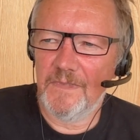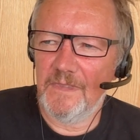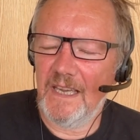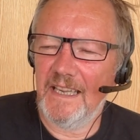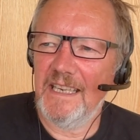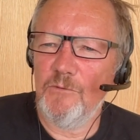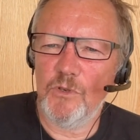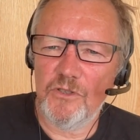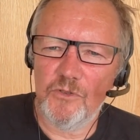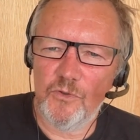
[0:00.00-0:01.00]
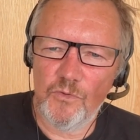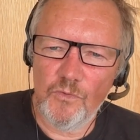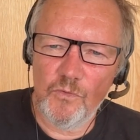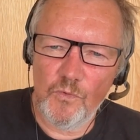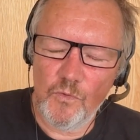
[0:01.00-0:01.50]
the idea was
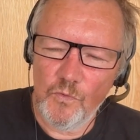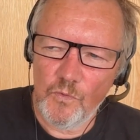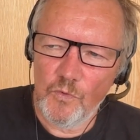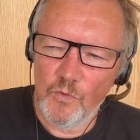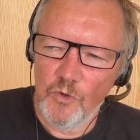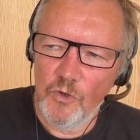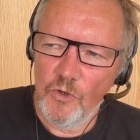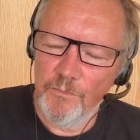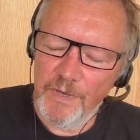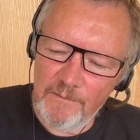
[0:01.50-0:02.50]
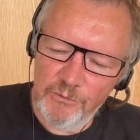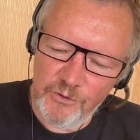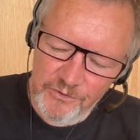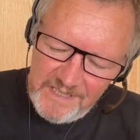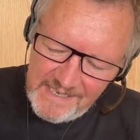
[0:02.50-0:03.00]
to be able
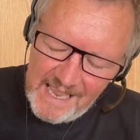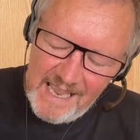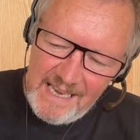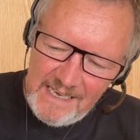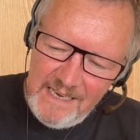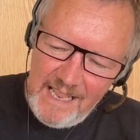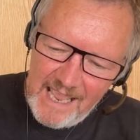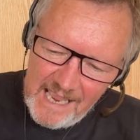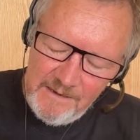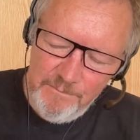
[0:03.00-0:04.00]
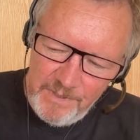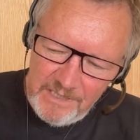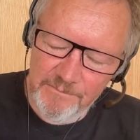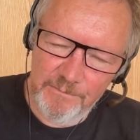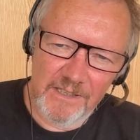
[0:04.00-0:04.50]
to design and
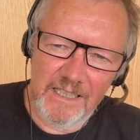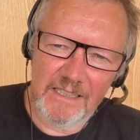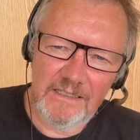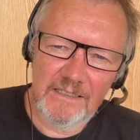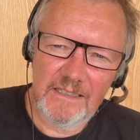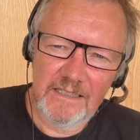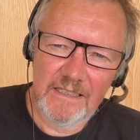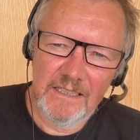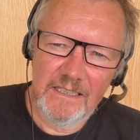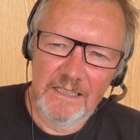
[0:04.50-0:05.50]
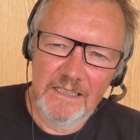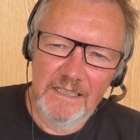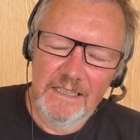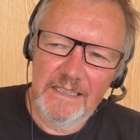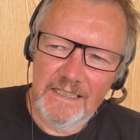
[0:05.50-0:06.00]
build buildings
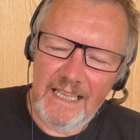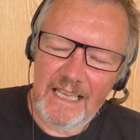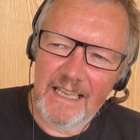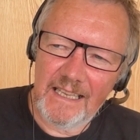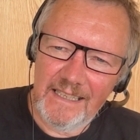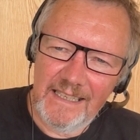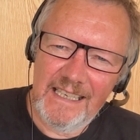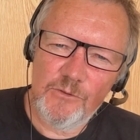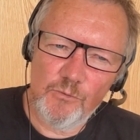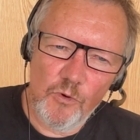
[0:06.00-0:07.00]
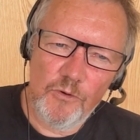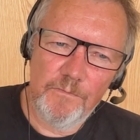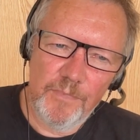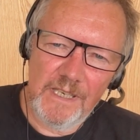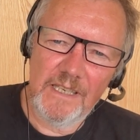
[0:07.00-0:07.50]
that at least
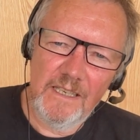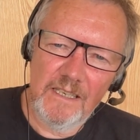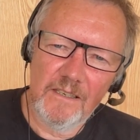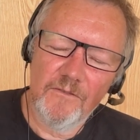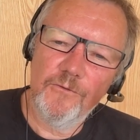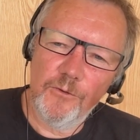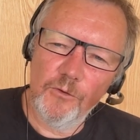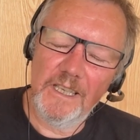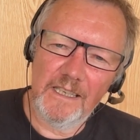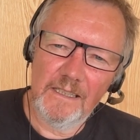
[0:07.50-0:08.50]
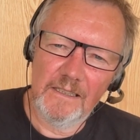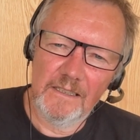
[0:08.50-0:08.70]
would be fully